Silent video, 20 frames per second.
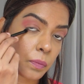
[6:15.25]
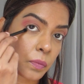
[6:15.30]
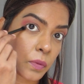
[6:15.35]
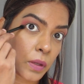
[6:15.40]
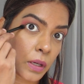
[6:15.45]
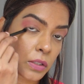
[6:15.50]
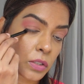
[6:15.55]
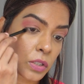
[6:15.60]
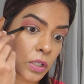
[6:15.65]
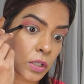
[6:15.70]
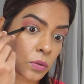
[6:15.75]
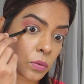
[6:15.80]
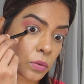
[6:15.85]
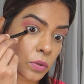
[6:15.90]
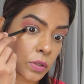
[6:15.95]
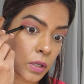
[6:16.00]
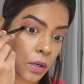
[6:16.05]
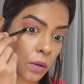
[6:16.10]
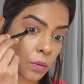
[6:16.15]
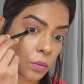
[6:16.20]

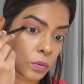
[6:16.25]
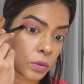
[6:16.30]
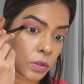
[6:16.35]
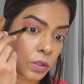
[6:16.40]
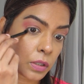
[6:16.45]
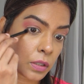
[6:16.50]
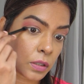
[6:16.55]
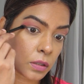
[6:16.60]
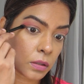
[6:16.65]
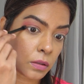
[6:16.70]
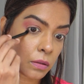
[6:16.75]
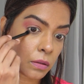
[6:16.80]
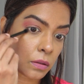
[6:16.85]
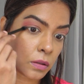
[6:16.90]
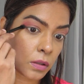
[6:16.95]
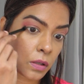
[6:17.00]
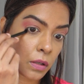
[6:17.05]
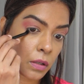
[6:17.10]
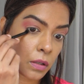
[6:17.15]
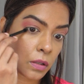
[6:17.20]
eyeshadow down here
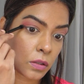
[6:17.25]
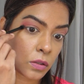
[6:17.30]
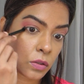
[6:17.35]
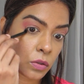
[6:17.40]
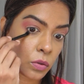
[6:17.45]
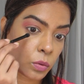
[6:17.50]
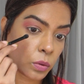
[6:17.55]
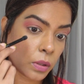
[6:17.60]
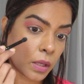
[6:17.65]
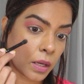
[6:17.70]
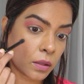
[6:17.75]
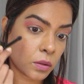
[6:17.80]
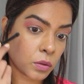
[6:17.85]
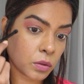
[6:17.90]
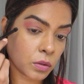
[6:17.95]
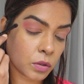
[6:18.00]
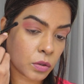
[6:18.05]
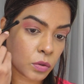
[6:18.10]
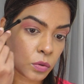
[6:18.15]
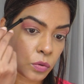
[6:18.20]
so
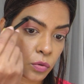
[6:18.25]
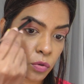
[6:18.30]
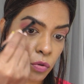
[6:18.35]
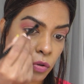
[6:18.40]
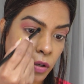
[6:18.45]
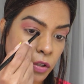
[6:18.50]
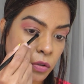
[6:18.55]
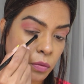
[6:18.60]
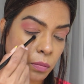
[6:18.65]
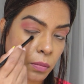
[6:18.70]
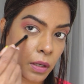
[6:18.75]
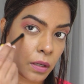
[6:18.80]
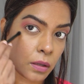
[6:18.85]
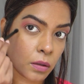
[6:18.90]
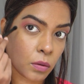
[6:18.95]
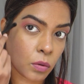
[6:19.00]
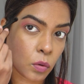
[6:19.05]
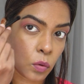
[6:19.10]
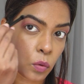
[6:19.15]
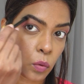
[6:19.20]
that you try to
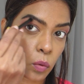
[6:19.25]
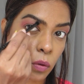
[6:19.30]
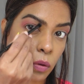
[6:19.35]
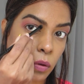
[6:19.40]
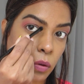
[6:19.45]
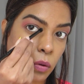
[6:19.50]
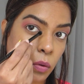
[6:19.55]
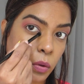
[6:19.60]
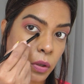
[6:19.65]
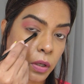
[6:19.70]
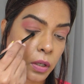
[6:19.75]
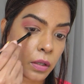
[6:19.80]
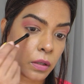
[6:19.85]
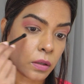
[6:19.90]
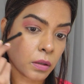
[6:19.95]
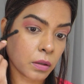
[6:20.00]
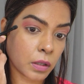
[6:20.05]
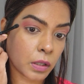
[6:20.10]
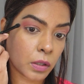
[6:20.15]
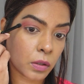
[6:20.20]
make a whole look
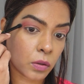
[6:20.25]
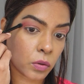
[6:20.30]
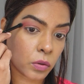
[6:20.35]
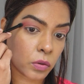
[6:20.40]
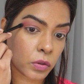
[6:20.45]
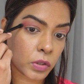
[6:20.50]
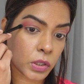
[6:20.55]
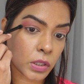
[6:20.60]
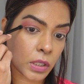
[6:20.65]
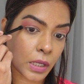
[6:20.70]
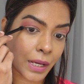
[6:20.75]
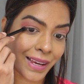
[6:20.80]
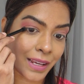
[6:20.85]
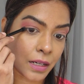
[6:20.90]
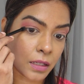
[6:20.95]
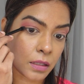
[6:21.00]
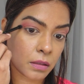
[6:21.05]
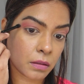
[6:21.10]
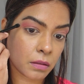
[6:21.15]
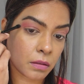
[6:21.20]
here and not
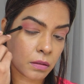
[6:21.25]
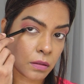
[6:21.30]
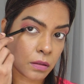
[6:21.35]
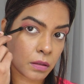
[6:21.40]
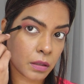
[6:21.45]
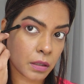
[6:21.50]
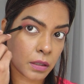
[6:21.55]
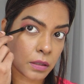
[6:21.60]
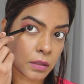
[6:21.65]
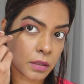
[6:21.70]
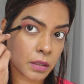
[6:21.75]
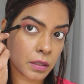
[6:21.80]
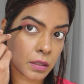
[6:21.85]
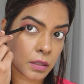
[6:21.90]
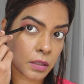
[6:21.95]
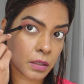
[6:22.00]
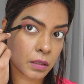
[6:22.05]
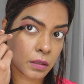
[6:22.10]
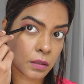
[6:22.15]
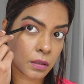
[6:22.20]
end it
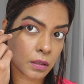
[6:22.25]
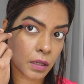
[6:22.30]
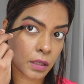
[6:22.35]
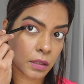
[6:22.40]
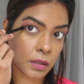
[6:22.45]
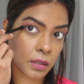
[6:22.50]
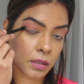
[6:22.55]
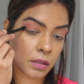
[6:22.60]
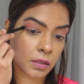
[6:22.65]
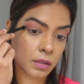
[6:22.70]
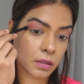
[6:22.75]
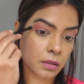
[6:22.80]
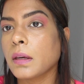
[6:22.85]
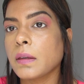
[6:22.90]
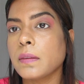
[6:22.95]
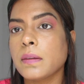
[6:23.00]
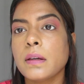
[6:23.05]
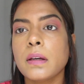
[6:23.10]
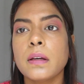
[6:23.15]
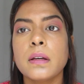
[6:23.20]
at this.
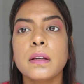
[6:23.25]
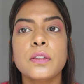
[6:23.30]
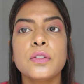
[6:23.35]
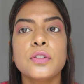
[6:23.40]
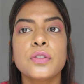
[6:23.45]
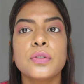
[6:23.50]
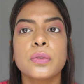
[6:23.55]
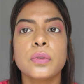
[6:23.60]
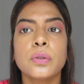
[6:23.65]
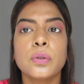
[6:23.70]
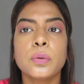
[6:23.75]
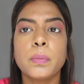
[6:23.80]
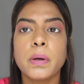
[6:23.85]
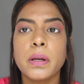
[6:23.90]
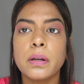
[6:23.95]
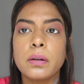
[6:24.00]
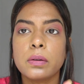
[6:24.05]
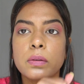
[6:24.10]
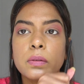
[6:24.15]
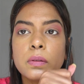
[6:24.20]
I think I can show you
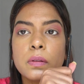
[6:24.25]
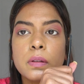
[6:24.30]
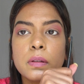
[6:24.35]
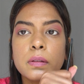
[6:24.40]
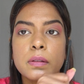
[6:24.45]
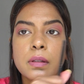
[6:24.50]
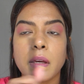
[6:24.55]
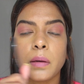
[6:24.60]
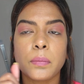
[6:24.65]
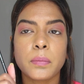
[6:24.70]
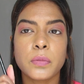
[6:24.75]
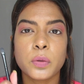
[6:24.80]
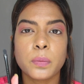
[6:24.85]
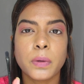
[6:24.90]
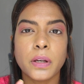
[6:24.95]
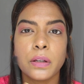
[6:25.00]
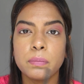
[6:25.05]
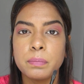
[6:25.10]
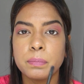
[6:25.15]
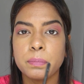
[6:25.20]
better on this side. So
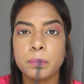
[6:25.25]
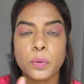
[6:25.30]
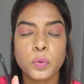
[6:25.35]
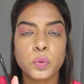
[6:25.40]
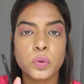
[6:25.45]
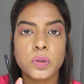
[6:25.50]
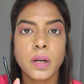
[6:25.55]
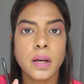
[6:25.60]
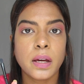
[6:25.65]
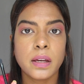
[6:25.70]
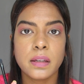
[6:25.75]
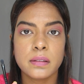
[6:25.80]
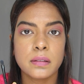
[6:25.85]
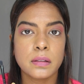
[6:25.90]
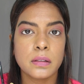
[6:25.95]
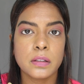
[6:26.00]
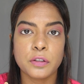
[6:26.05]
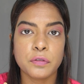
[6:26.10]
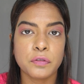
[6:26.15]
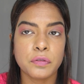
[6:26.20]
both the eyes
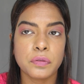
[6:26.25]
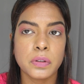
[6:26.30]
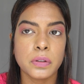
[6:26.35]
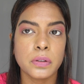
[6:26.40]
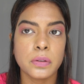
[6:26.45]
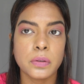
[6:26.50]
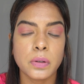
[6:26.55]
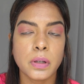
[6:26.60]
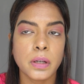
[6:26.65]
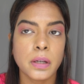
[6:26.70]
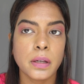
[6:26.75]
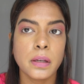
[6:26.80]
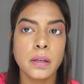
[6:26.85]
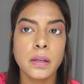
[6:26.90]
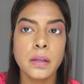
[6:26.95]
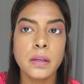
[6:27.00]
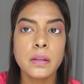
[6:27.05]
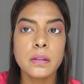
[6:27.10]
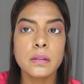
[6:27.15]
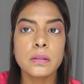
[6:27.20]
are different, okay?
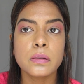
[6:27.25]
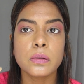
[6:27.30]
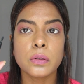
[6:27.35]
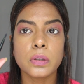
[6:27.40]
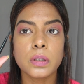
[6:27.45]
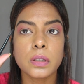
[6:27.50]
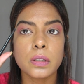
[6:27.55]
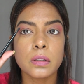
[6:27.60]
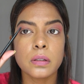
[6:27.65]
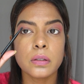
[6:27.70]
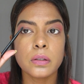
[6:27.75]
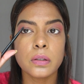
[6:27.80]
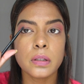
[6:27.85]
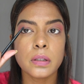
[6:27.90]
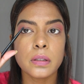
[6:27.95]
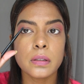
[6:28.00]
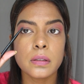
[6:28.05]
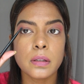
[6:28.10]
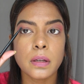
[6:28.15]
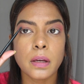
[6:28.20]
So here you
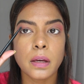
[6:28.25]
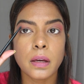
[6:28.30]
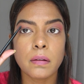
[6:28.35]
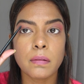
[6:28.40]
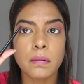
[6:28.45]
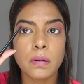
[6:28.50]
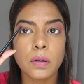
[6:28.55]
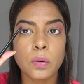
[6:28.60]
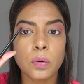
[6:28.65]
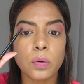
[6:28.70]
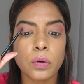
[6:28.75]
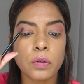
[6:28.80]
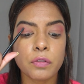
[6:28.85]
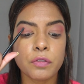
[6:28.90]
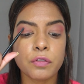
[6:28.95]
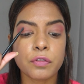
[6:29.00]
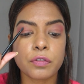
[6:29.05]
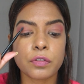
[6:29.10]
can see I have a lot of